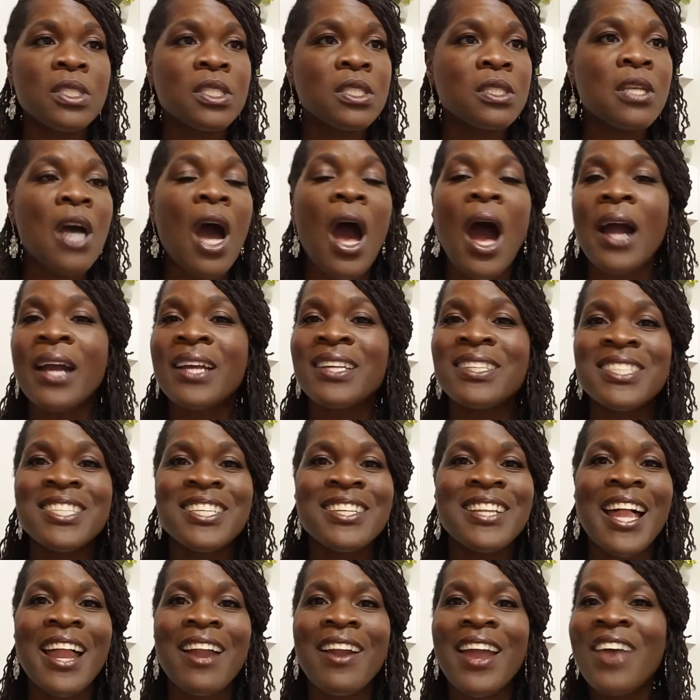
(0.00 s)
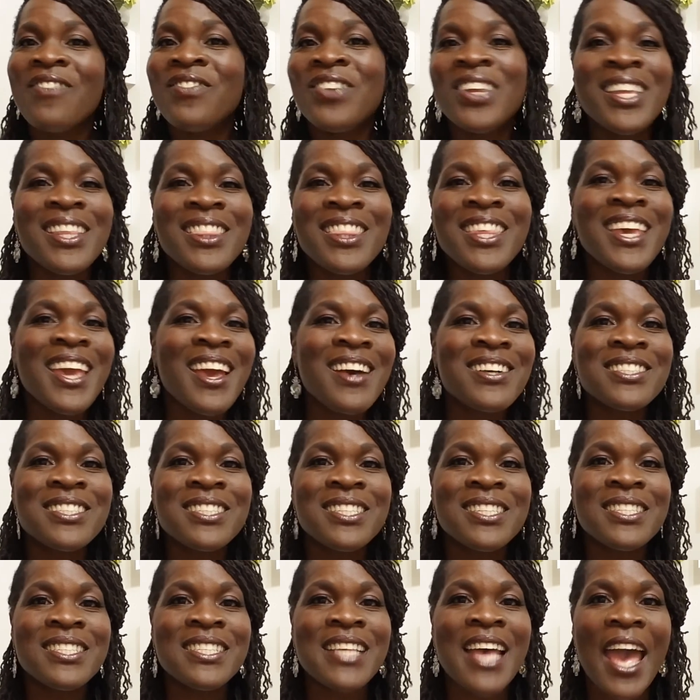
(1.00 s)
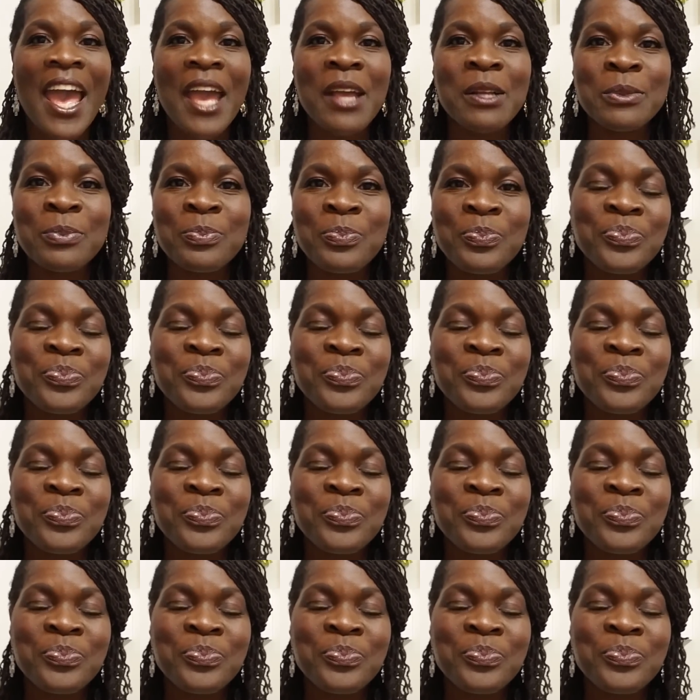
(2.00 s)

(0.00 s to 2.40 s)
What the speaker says: talk until I don't have anything else to say.